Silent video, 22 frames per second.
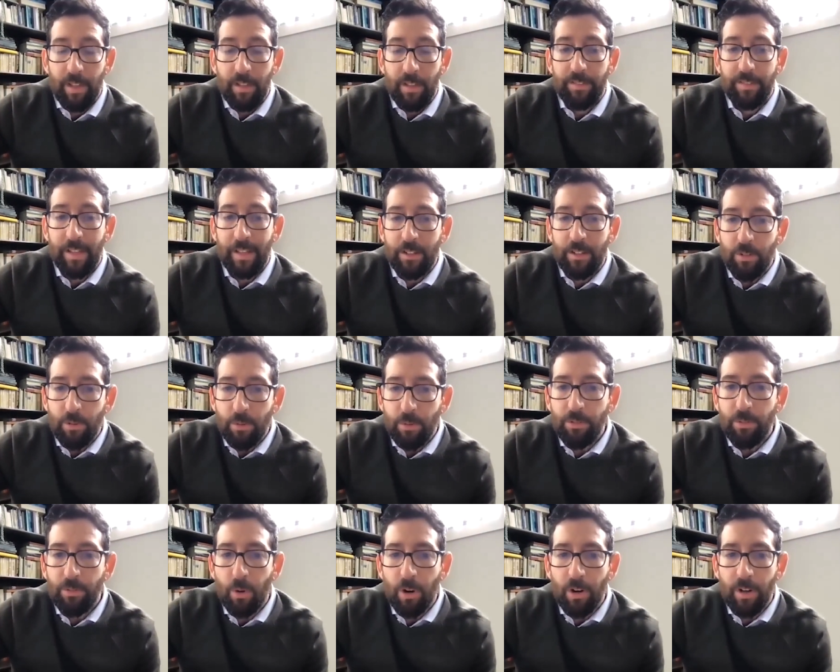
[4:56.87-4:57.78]

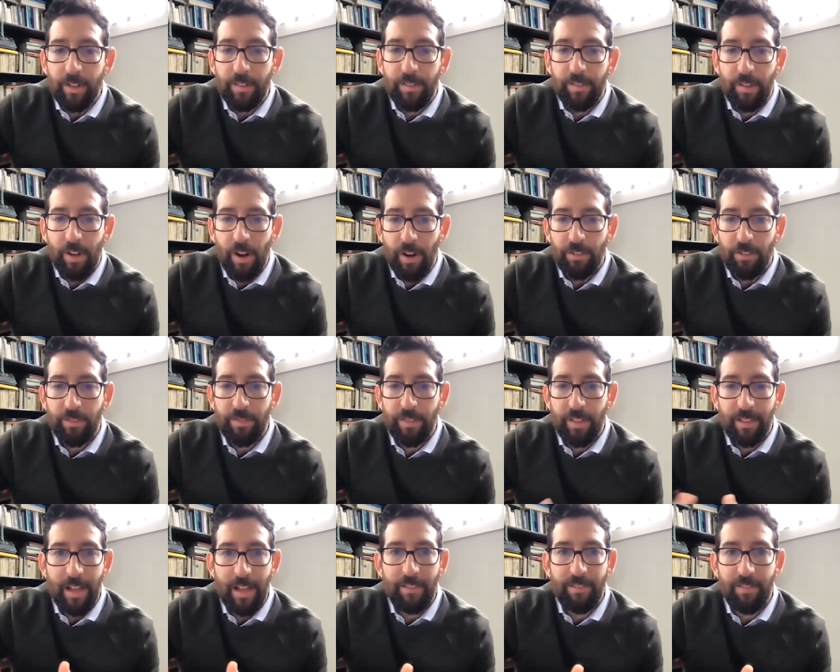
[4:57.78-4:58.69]
Sadhguru's work has touched
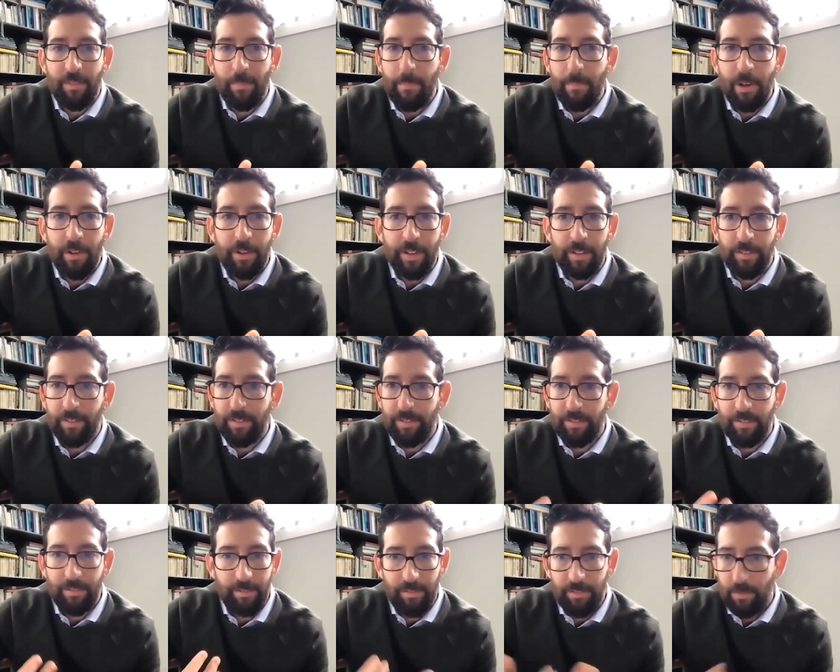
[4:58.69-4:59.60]
the lives of millions
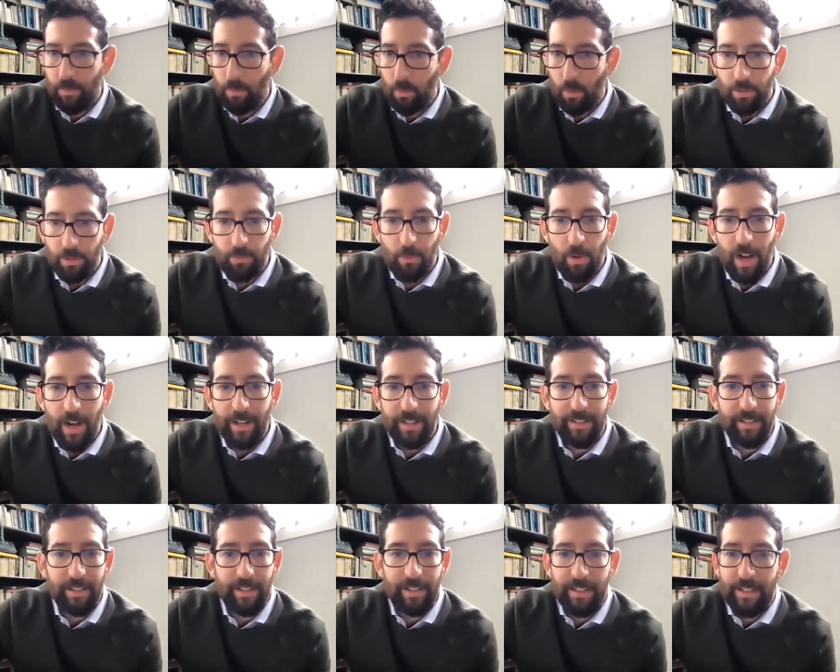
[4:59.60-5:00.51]
worldwide
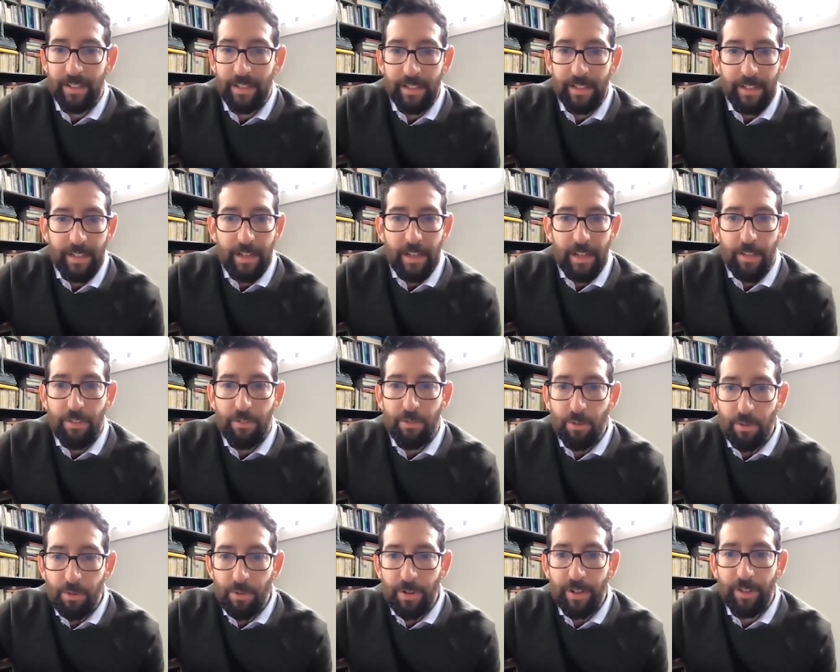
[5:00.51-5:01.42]

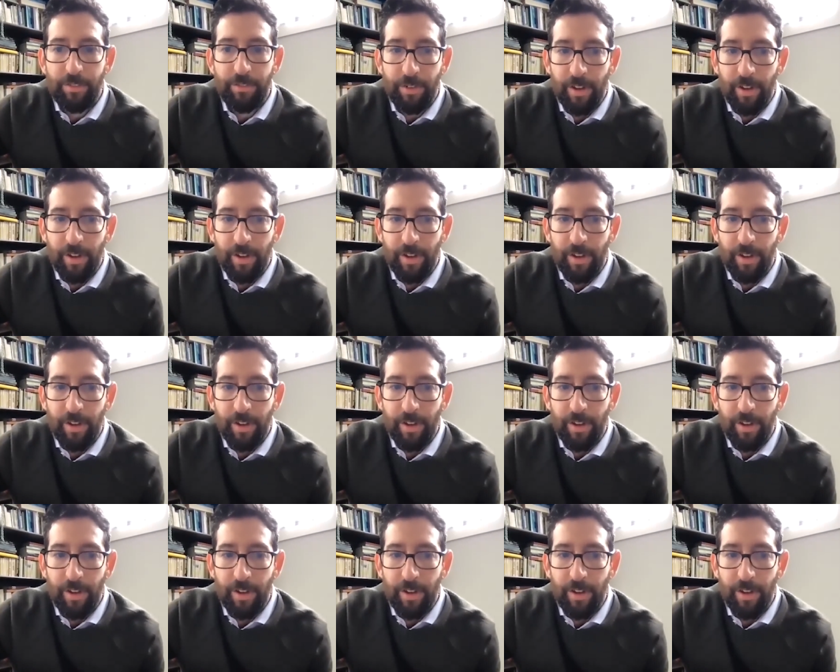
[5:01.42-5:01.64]
through his